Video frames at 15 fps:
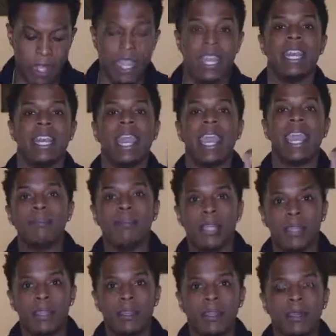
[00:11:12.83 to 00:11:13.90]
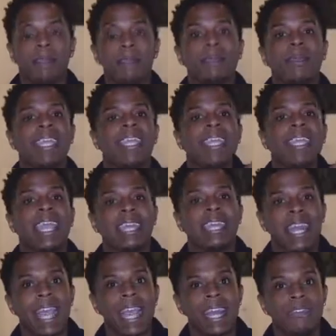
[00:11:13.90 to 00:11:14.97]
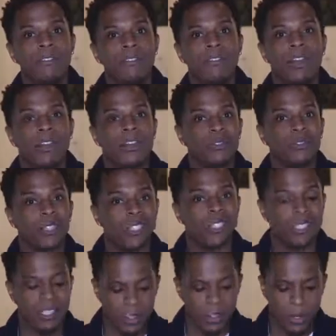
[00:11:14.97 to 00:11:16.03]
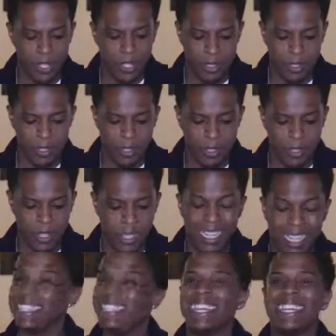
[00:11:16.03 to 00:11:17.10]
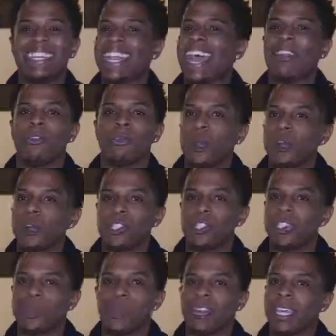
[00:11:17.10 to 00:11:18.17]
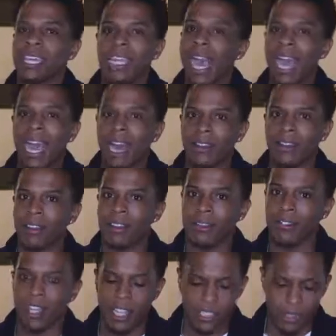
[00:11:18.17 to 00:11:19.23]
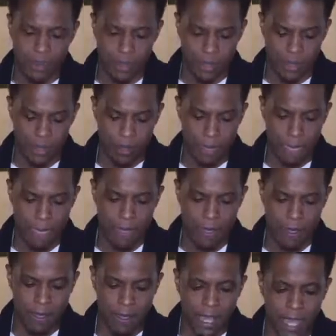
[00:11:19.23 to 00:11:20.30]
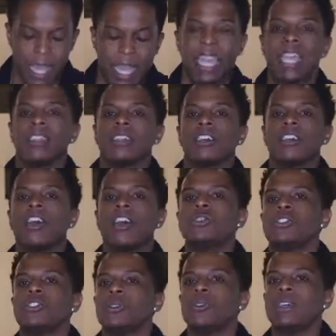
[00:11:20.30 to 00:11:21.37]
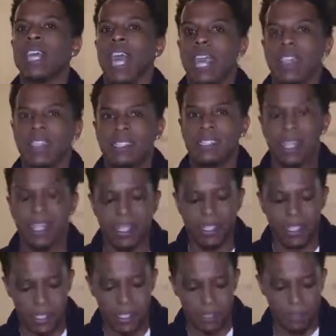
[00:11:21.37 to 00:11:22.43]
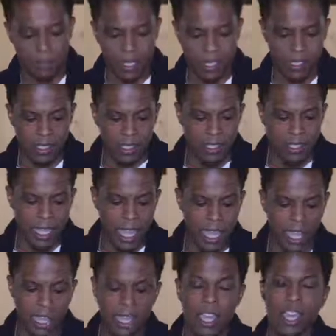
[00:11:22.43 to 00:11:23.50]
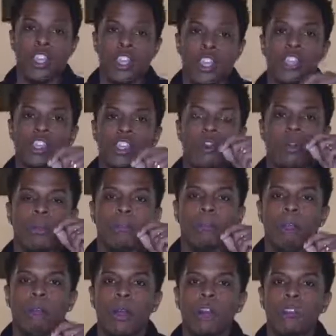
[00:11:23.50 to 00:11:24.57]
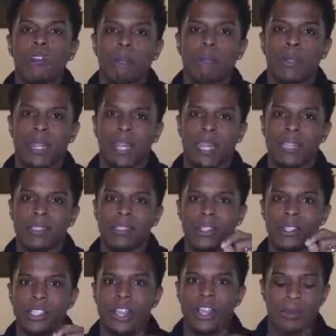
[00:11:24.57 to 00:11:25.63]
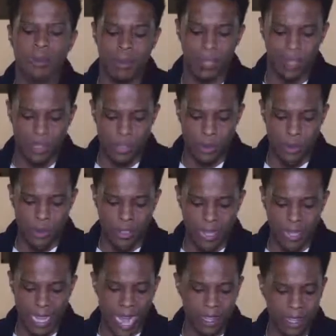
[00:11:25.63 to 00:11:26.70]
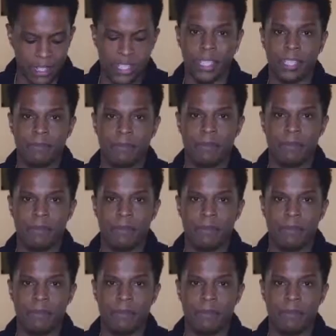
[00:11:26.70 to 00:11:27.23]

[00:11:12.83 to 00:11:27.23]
Naaman, being a native of Syria, did not worship the God of Israel. In the cultural context of his day, your birthplace determined your theology.